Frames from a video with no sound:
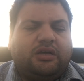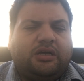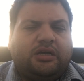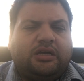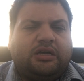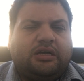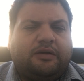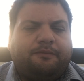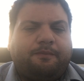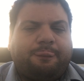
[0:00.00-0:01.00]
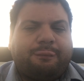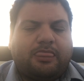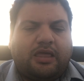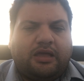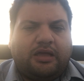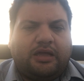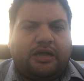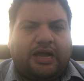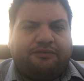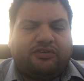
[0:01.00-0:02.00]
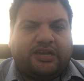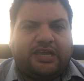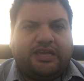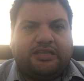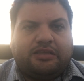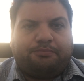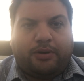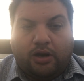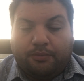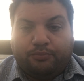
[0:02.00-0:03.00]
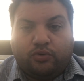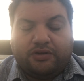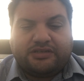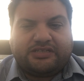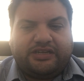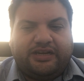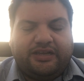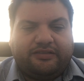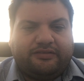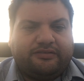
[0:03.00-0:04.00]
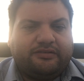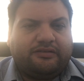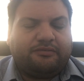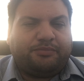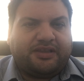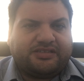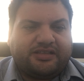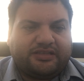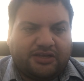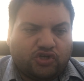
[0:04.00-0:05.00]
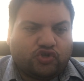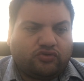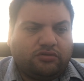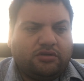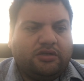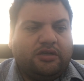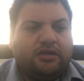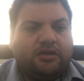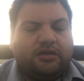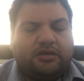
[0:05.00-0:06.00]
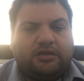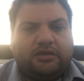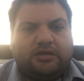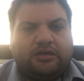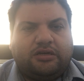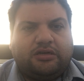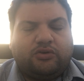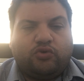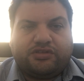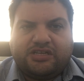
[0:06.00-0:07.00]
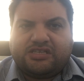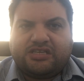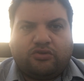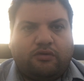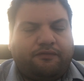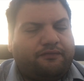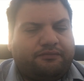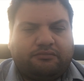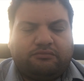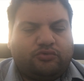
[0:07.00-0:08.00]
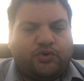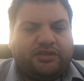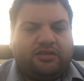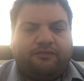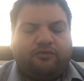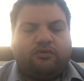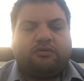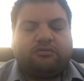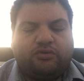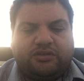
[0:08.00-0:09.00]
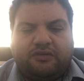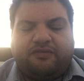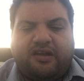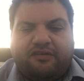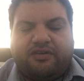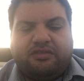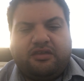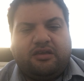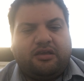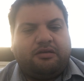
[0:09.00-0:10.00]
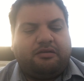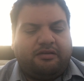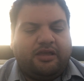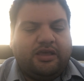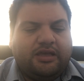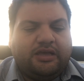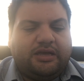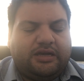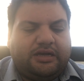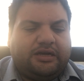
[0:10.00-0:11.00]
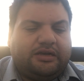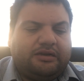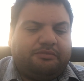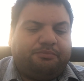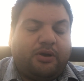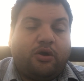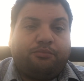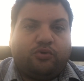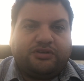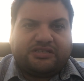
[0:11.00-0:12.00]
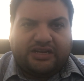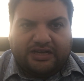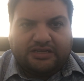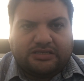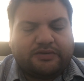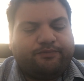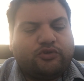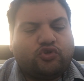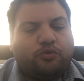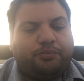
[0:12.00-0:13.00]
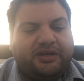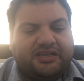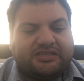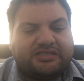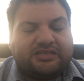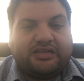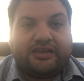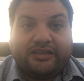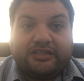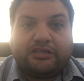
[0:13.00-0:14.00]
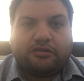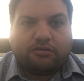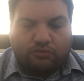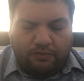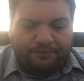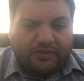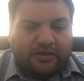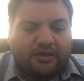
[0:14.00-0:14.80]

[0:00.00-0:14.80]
Um, I've created a PowerPoint slide presentation uh, consisted of 24, 25, I think, uh, uh, PowerPoint slides. So please read it through.